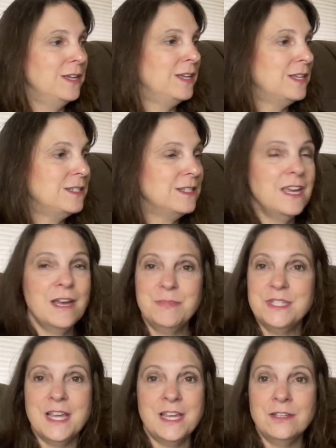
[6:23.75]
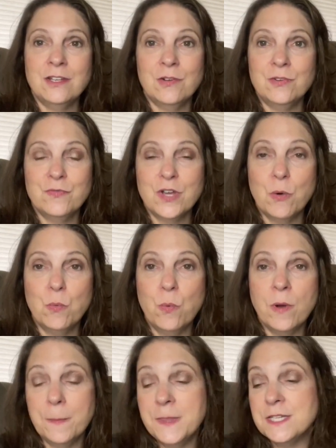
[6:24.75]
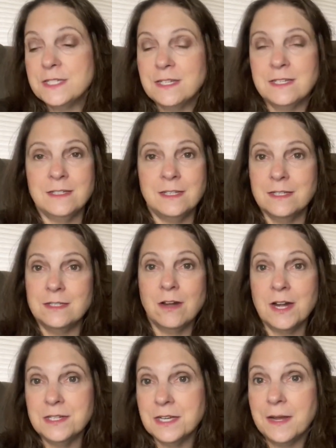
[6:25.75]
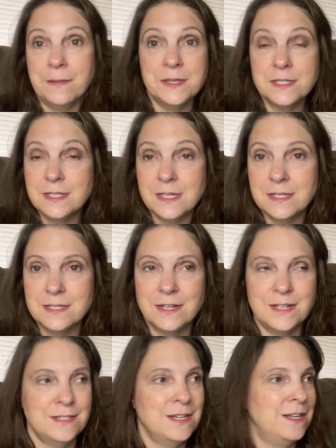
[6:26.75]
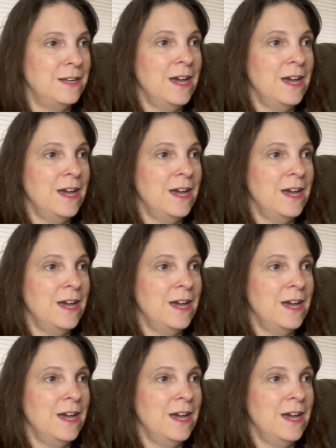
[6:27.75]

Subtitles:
it kept saying, you know, you've got, this thing is not done. This thing is not done.